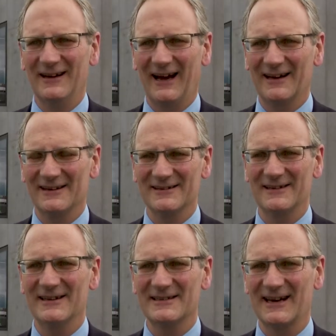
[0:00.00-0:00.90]
And
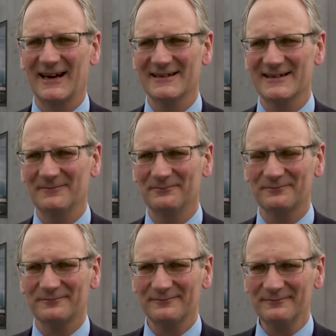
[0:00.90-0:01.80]
in this case,
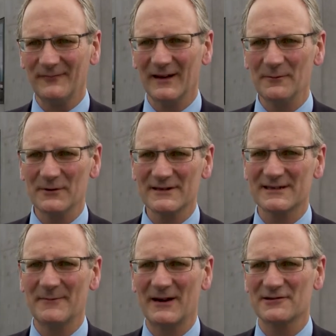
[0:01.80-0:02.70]
it was
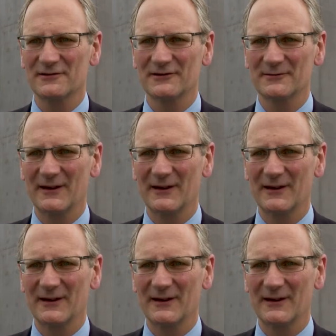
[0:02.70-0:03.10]
to make sure that